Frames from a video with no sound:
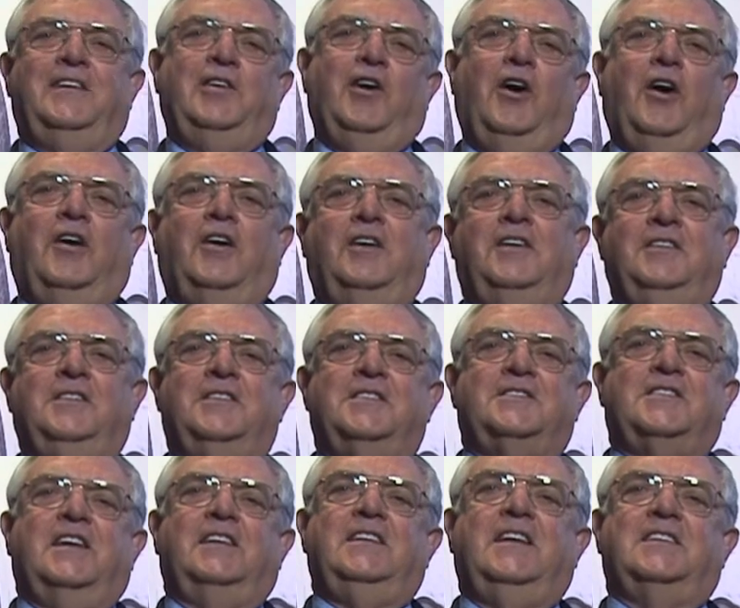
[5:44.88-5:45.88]
In all,
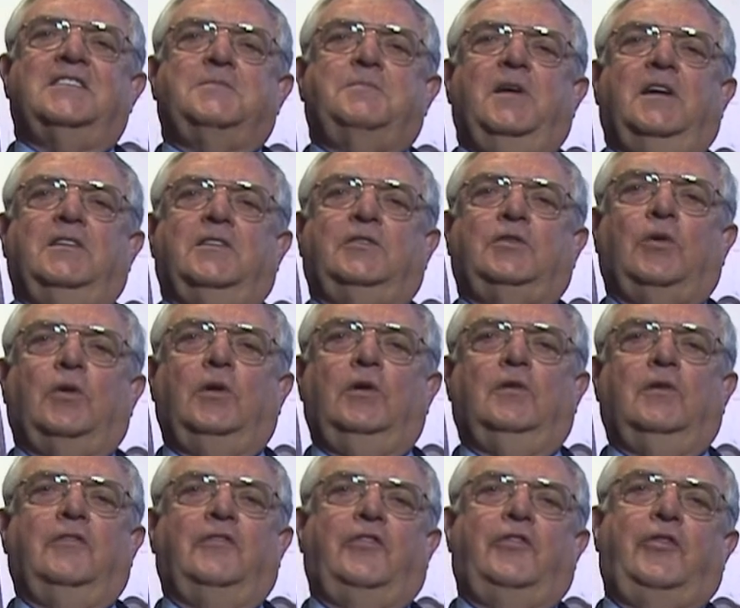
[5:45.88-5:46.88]
Seddon has spent a
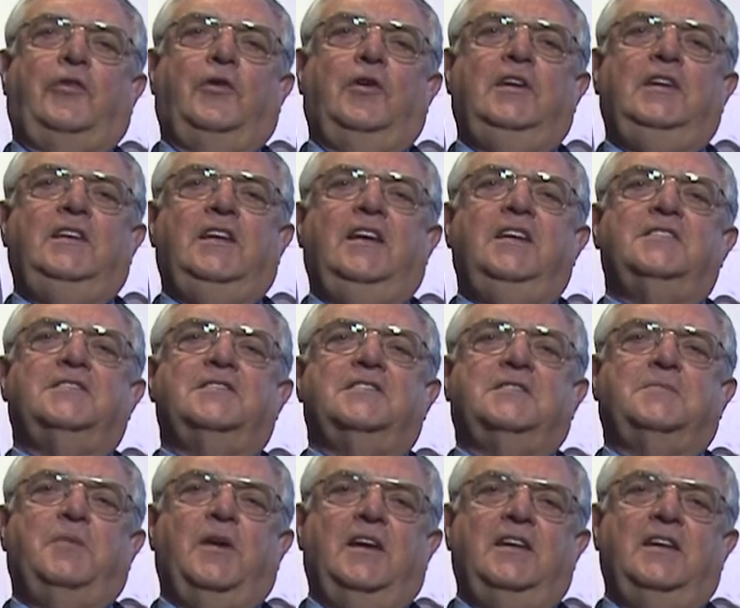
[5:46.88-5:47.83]
total of 30 days in